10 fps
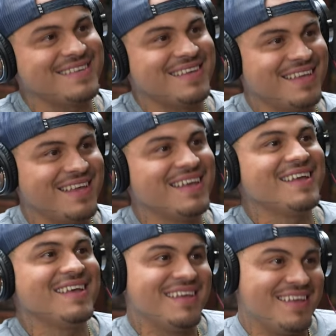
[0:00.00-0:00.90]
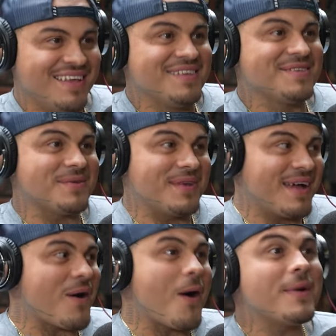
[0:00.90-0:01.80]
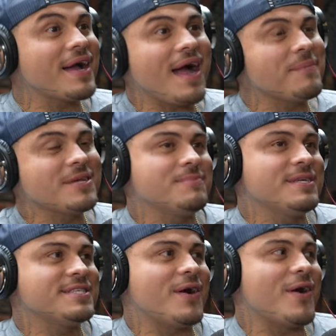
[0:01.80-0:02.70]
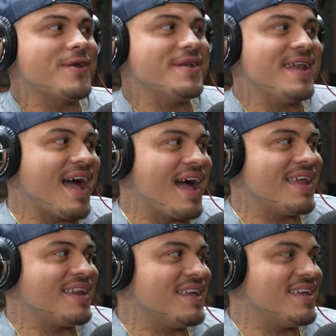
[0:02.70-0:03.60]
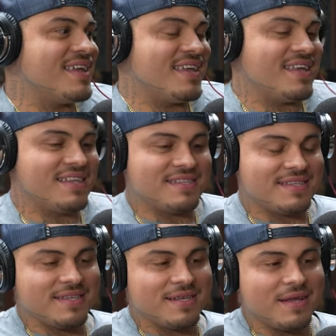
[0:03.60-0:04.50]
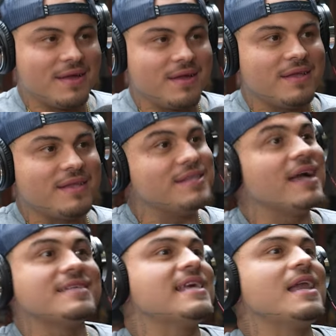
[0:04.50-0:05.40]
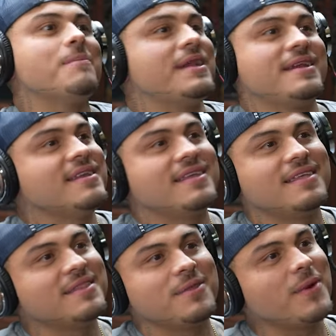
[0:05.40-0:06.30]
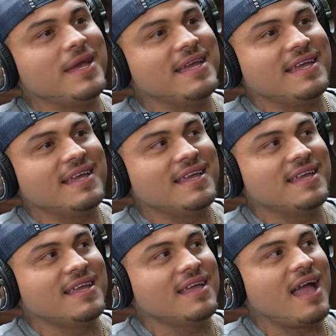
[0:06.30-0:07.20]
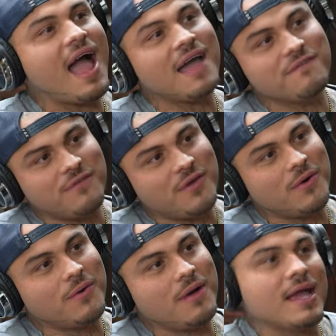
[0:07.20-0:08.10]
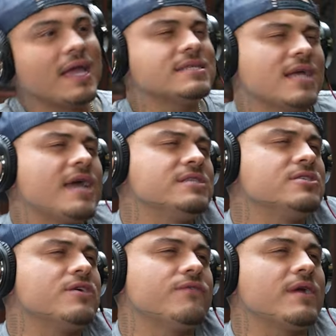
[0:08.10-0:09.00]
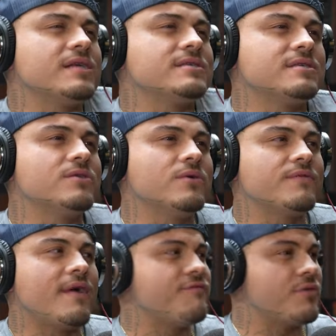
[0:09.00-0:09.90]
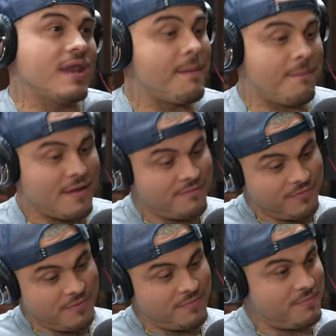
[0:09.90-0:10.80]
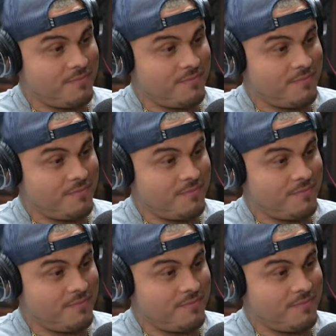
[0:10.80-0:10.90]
eh. so now all my accomplishments are not Celebrated. Not celebrated the way I feel. The way I you guess wanted I deserve. It. I guess you know after not after